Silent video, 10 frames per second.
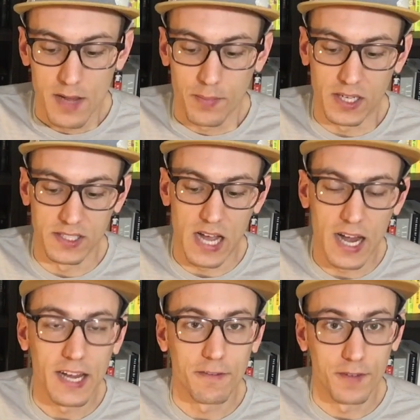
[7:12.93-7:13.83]
because
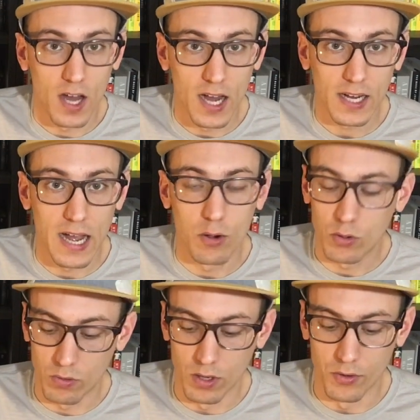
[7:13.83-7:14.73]
I have not
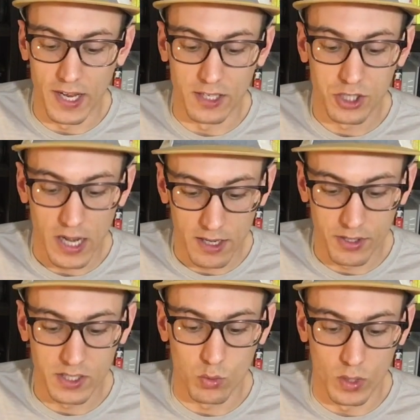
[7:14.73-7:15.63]
outgrown a
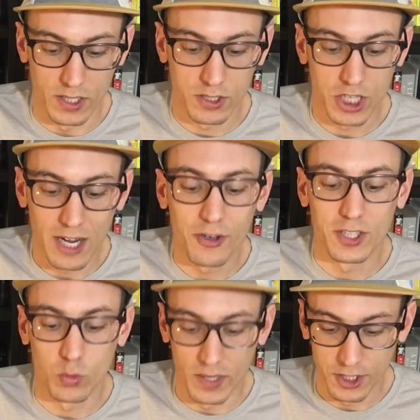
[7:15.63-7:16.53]
childish wi-
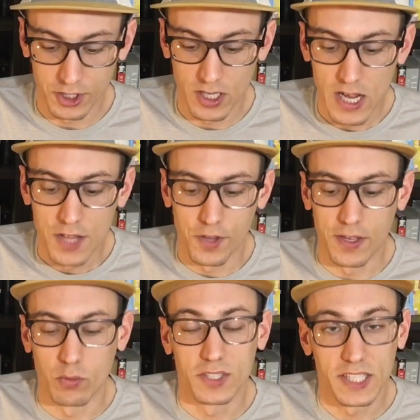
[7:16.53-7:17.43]
childish wish that
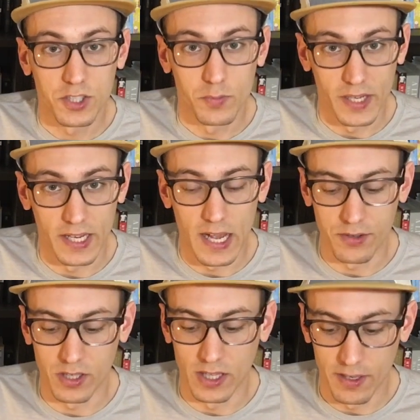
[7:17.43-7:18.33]
they will teach me how
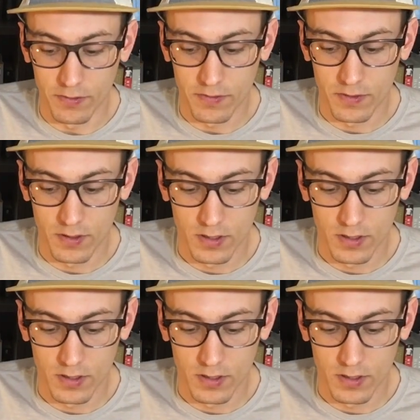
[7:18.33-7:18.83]
to live.